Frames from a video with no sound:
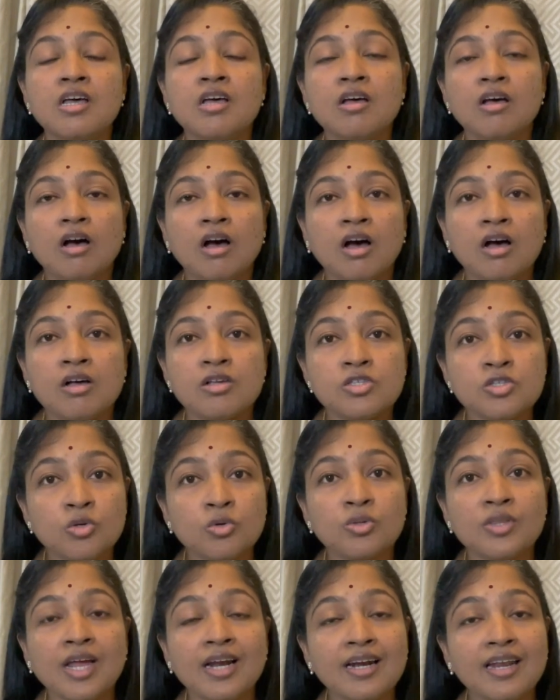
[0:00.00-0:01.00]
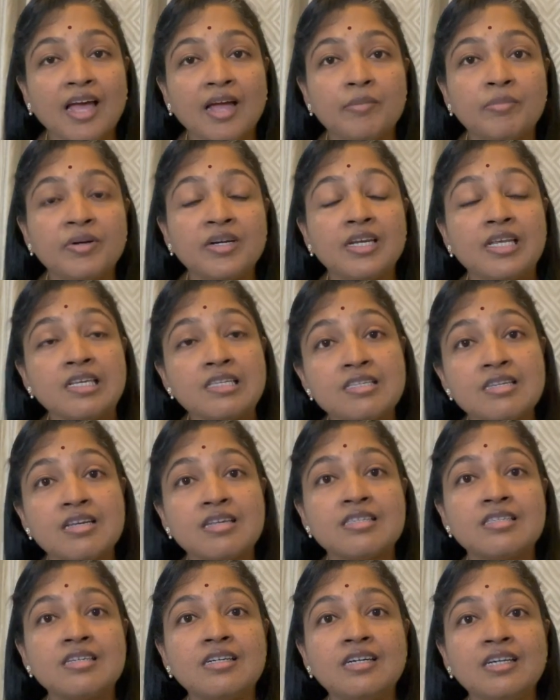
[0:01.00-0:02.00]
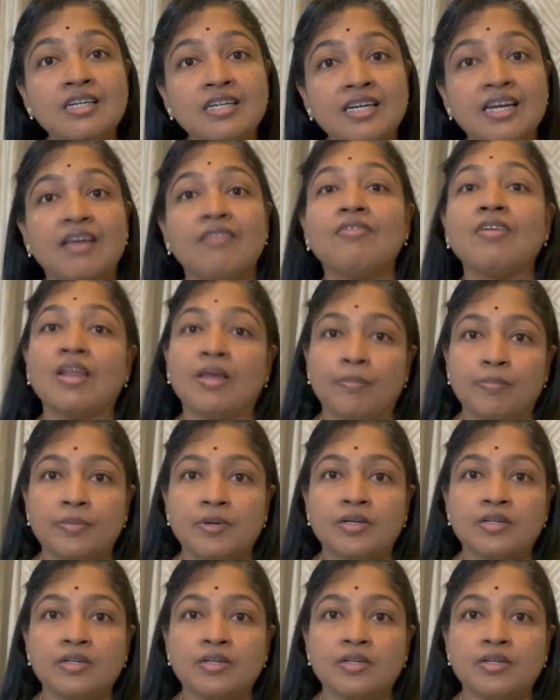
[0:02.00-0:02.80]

so that diabetes doesn't develop.